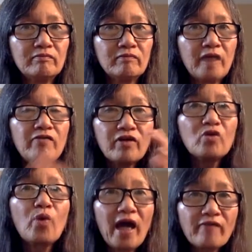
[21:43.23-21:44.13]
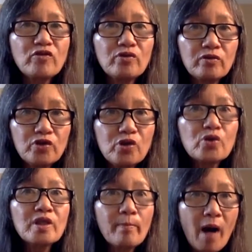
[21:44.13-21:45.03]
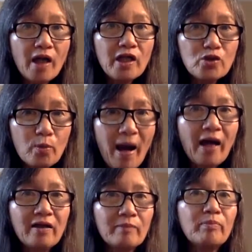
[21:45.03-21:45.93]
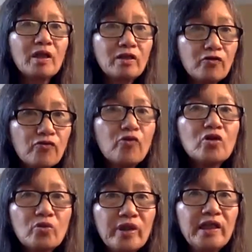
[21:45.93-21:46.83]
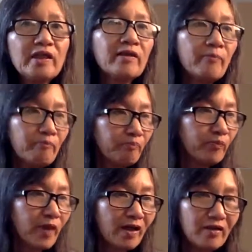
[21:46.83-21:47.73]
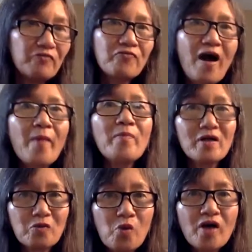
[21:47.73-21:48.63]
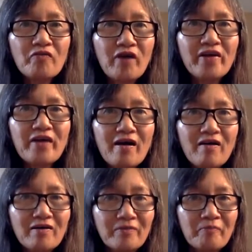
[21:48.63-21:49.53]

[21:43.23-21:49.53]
Even we have to use the money to buy it. But the food we eat, the farmer work very hard.